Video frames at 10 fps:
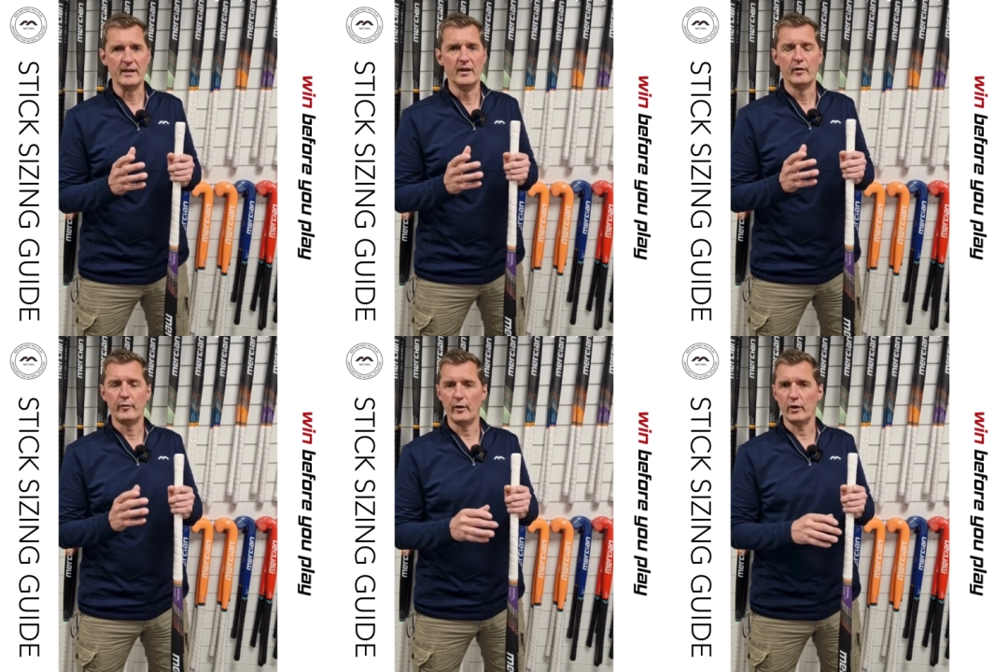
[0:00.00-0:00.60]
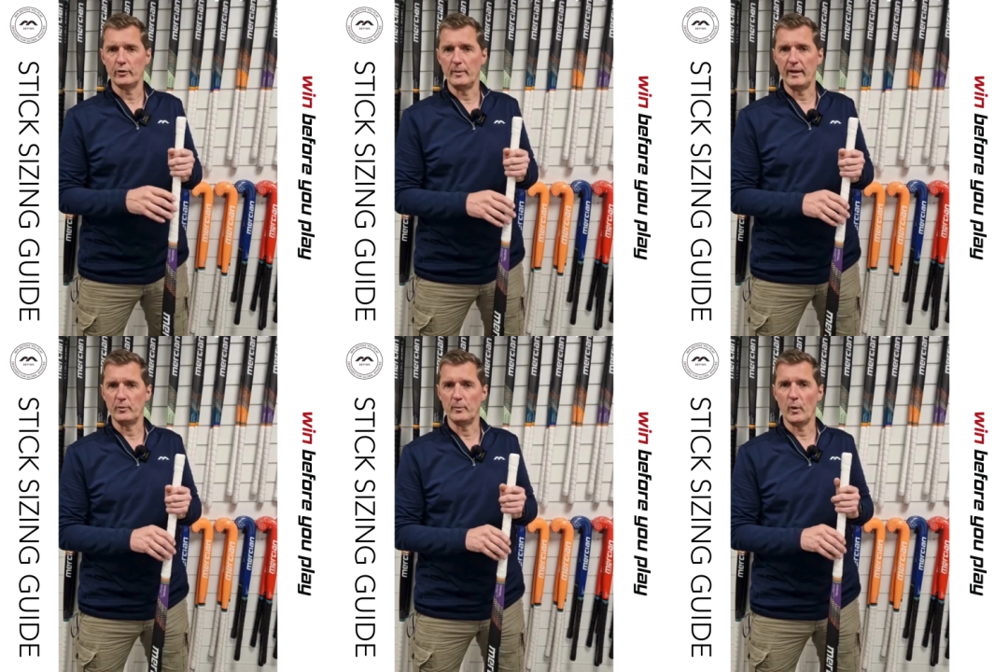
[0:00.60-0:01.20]
far too
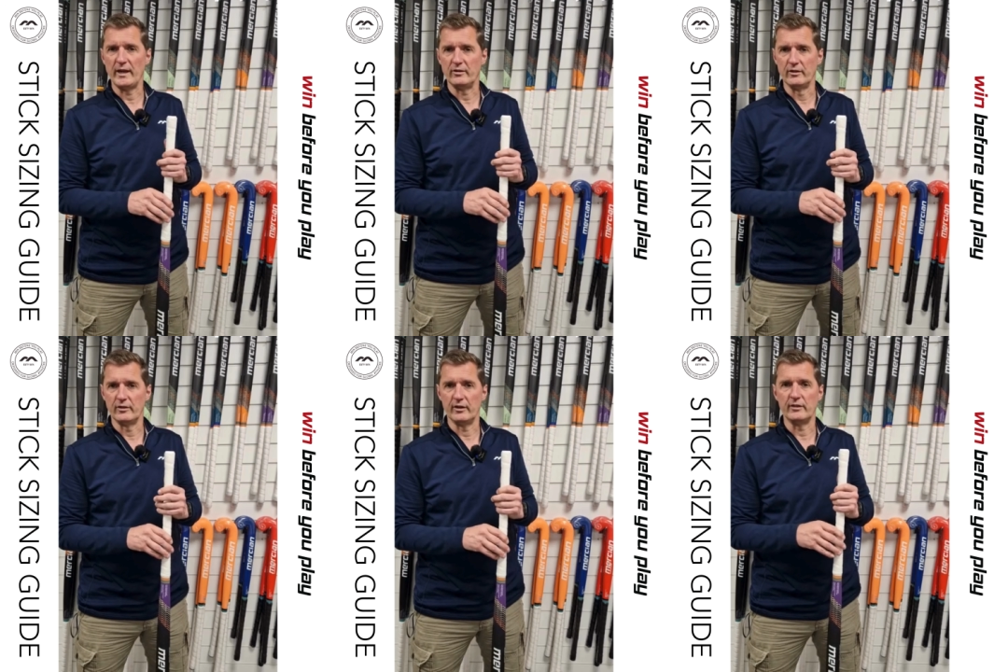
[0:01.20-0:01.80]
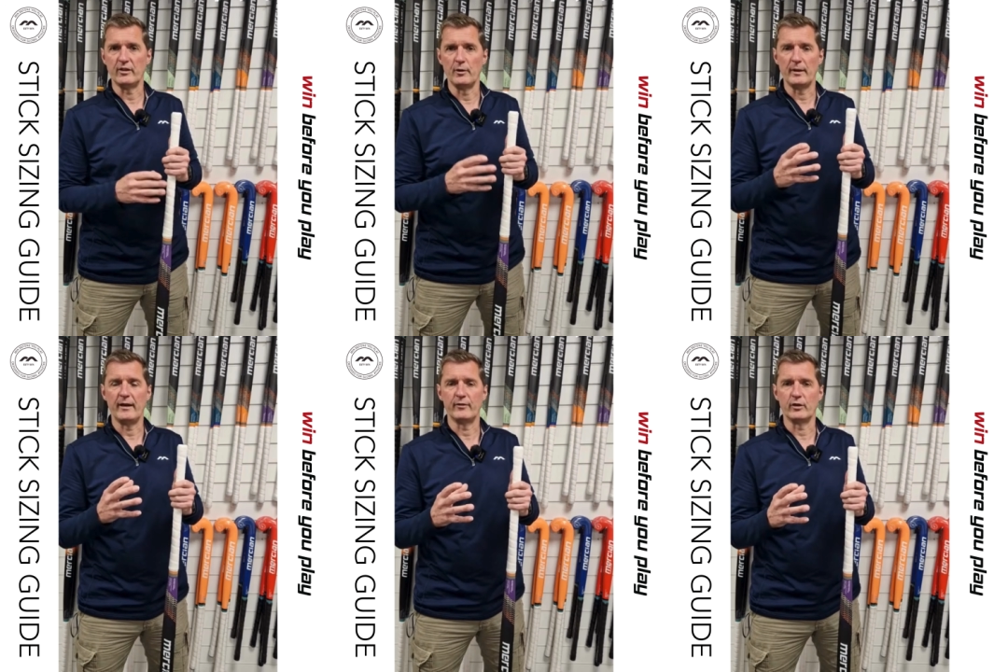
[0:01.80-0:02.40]
head weighted, and I don't
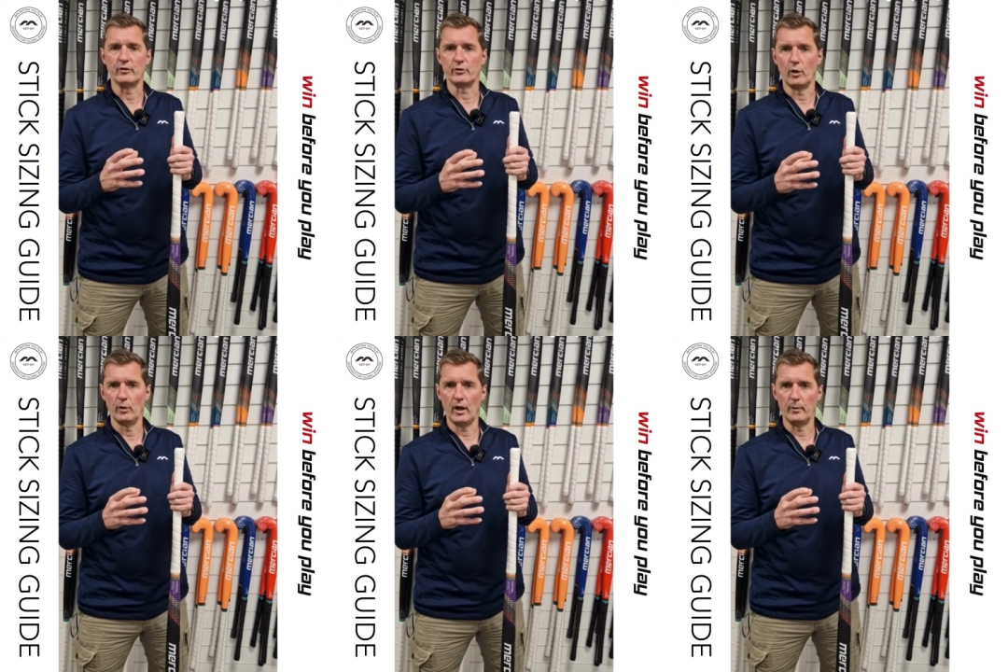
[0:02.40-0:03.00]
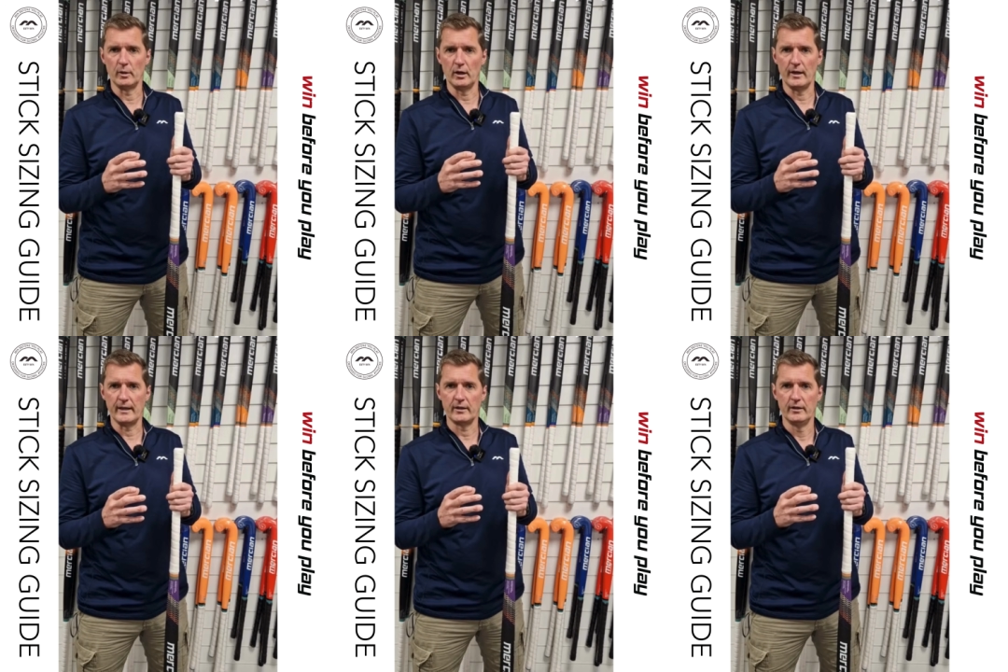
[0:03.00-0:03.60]
have the control that I would
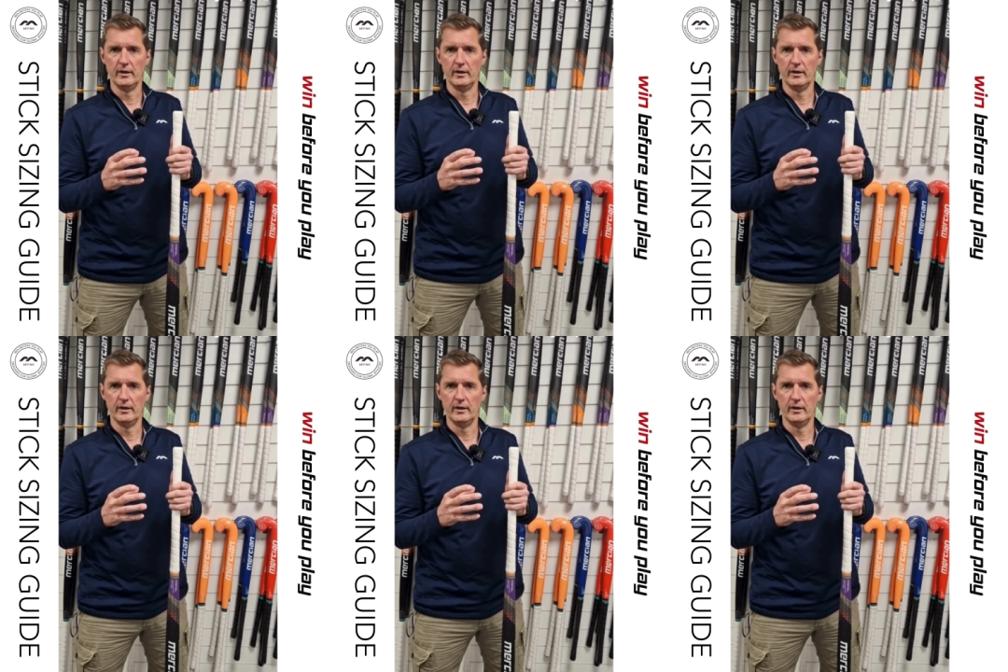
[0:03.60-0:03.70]
like.